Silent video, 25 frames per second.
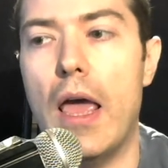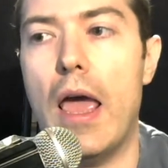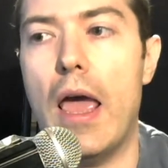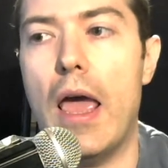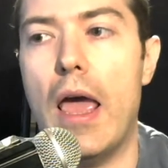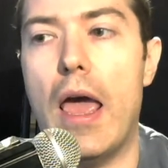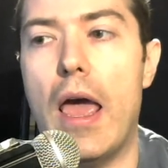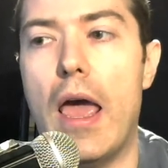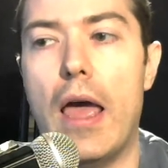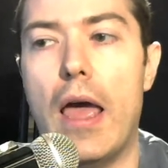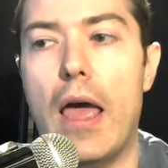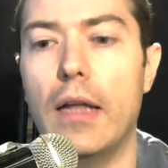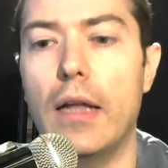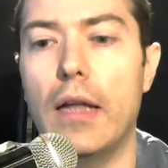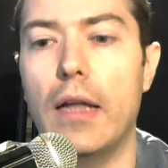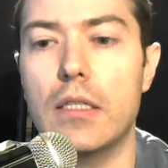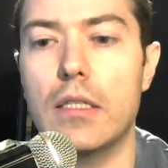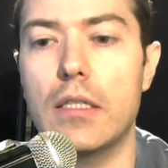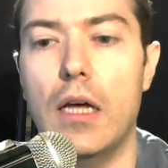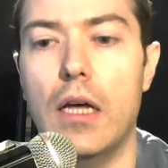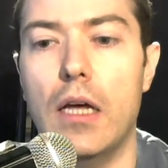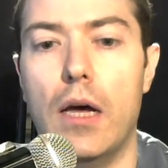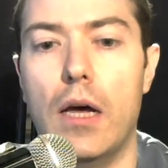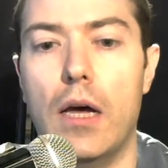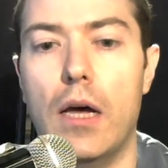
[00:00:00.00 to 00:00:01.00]
and
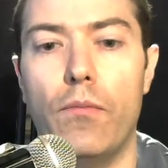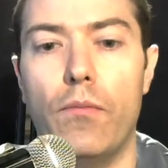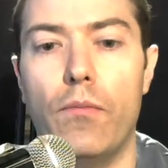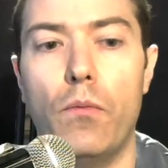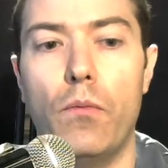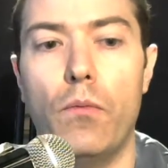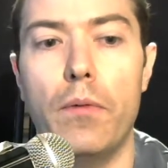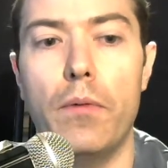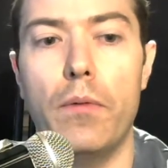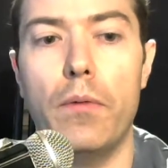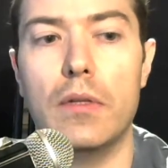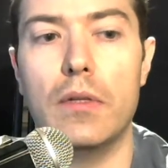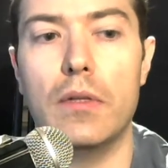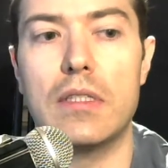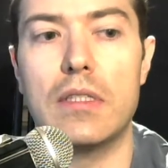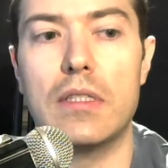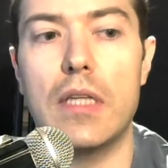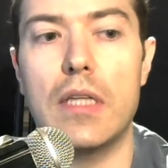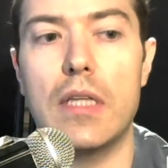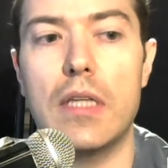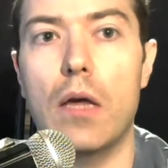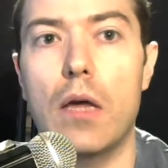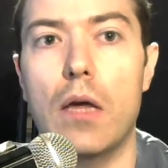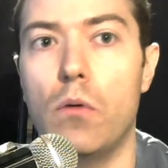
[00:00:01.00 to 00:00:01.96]
we will see a